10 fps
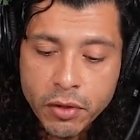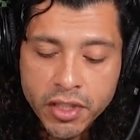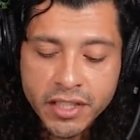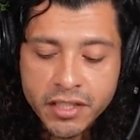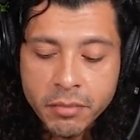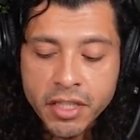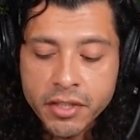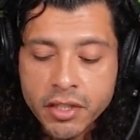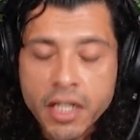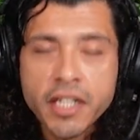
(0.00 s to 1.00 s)
If you look at
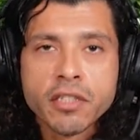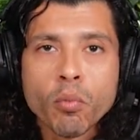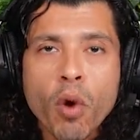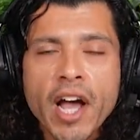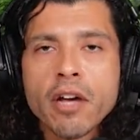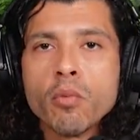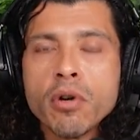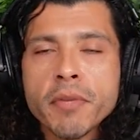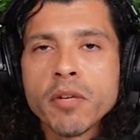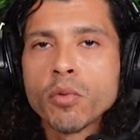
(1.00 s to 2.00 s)
some of the studies of why
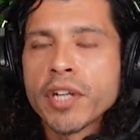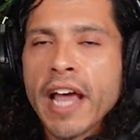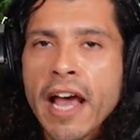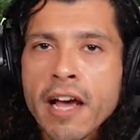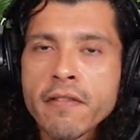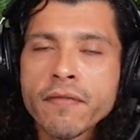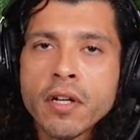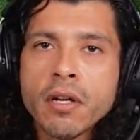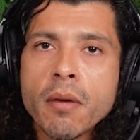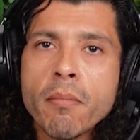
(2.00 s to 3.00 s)
a woman would
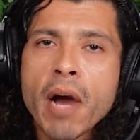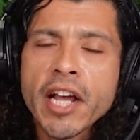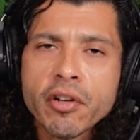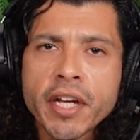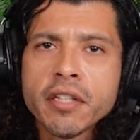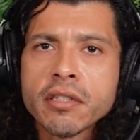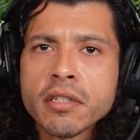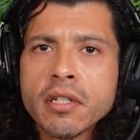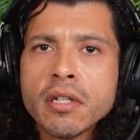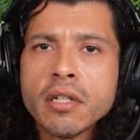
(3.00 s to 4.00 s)
have
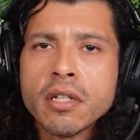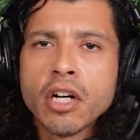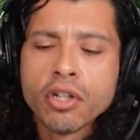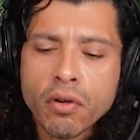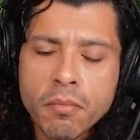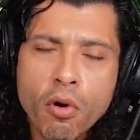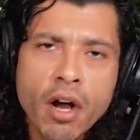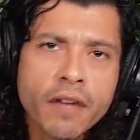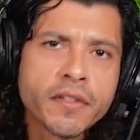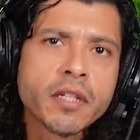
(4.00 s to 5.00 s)
migraines occur
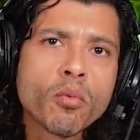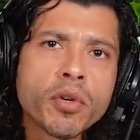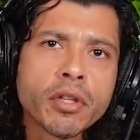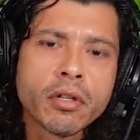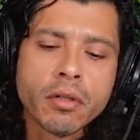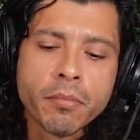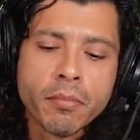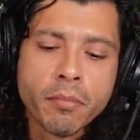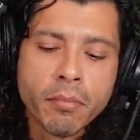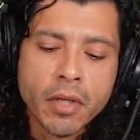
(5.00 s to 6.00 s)
more often when
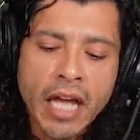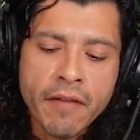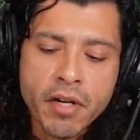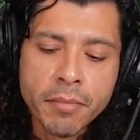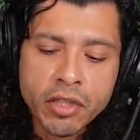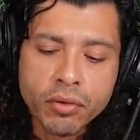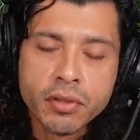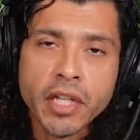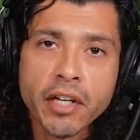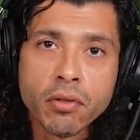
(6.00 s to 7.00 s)
they're having a
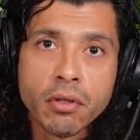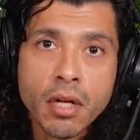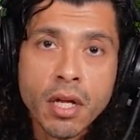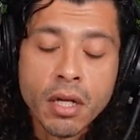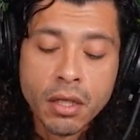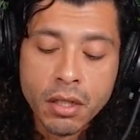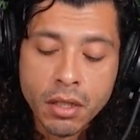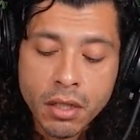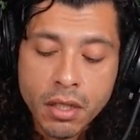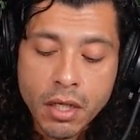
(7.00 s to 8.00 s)
menstrual cycle,
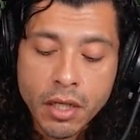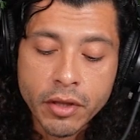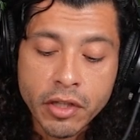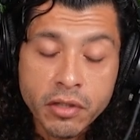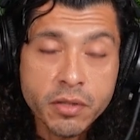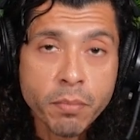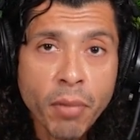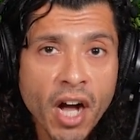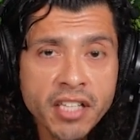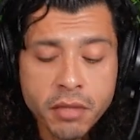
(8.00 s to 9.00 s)

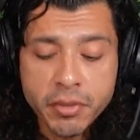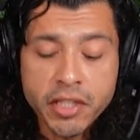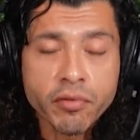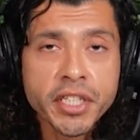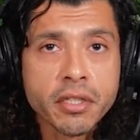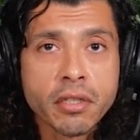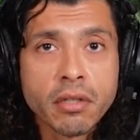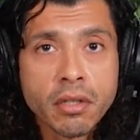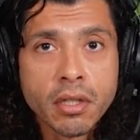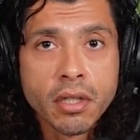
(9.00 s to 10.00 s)
there's possibly a
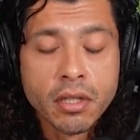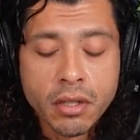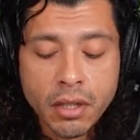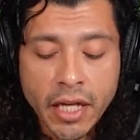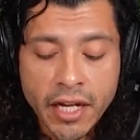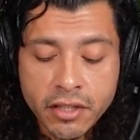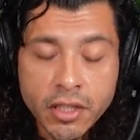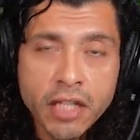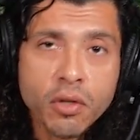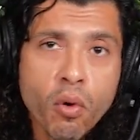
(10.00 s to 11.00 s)
reason,
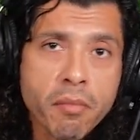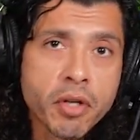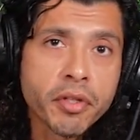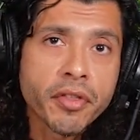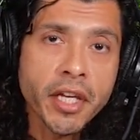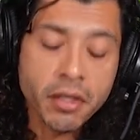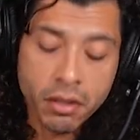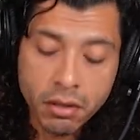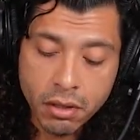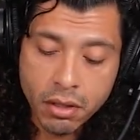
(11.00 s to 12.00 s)
and it's not the hormone you
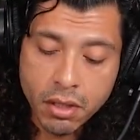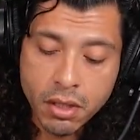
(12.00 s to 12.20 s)
think.